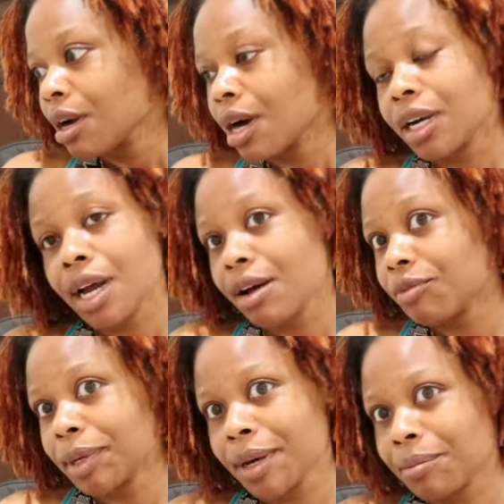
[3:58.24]
or not
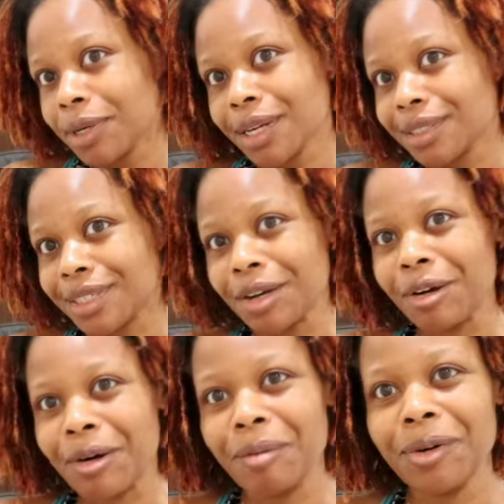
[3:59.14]
up me up because it don't
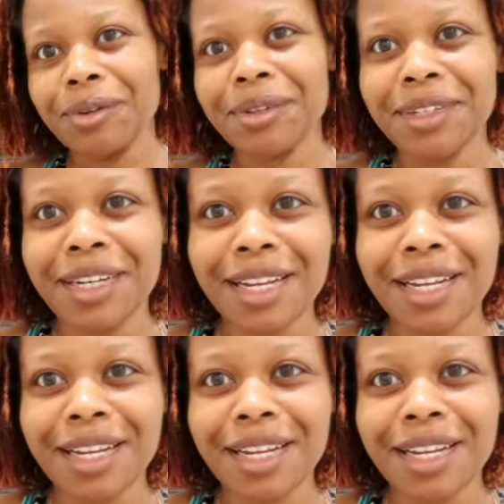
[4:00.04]
come out good.